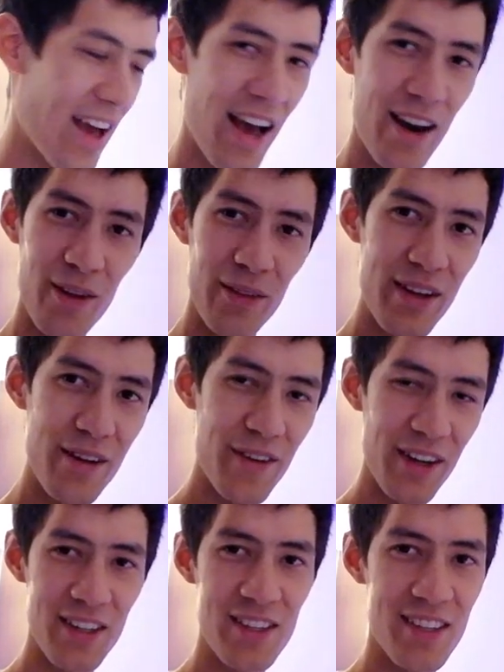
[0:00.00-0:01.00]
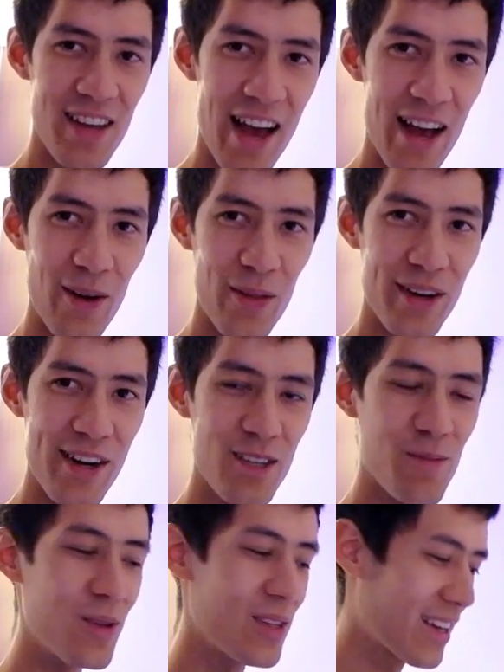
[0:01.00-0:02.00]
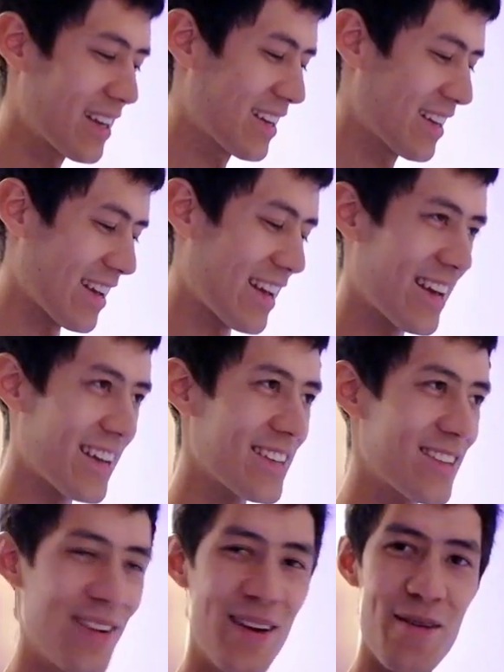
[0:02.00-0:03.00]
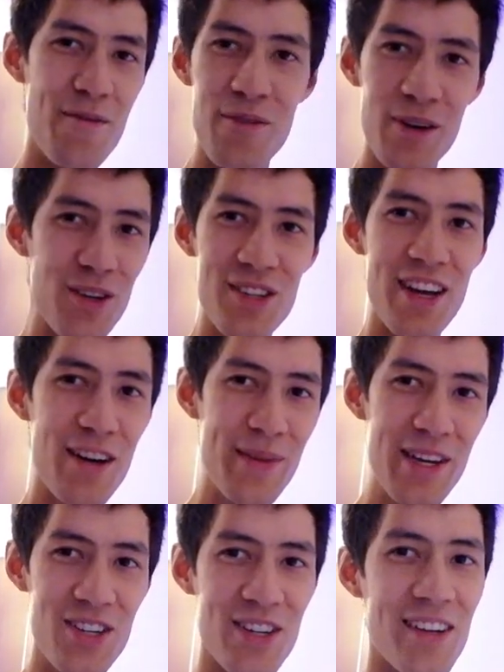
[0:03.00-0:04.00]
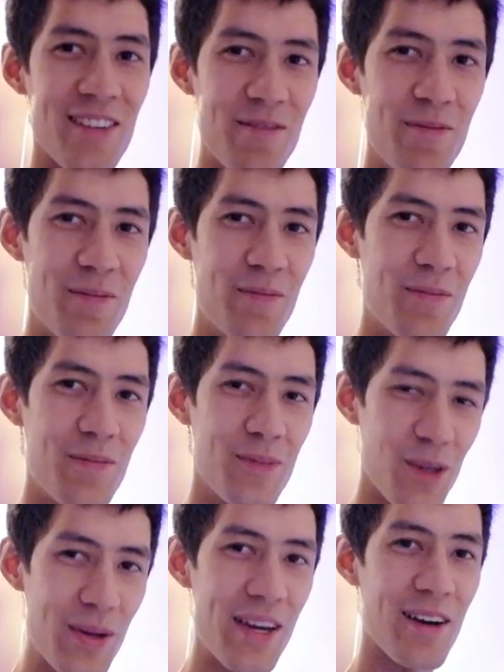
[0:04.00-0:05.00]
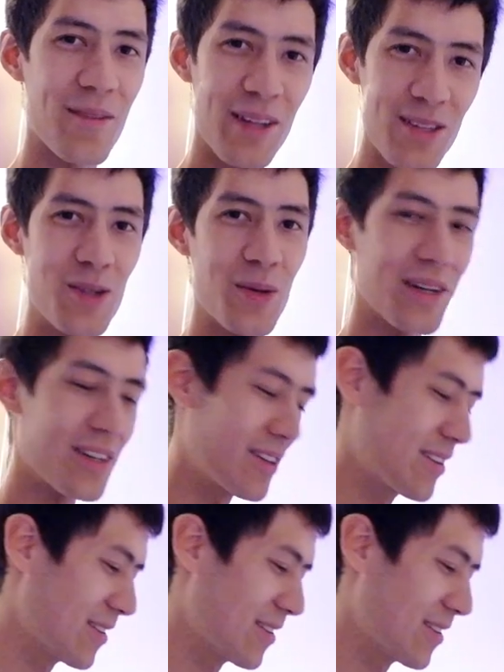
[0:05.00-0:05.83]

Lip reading: add all the effects, add all the nice music, and finish the animation. So yeah, let's do it.